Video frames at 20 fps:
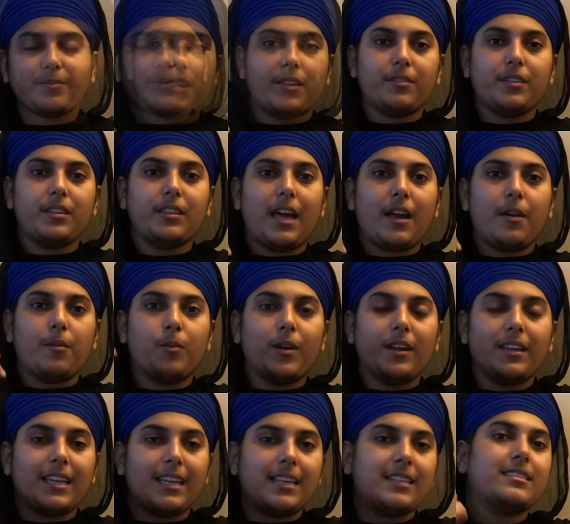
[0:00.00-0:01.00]
Even that
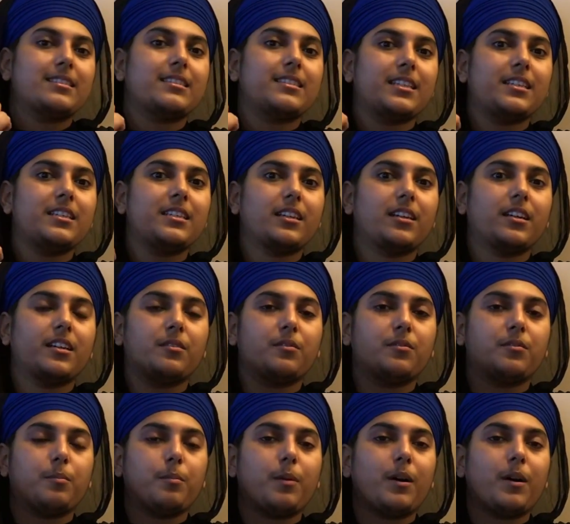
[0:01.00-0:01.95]
one instant of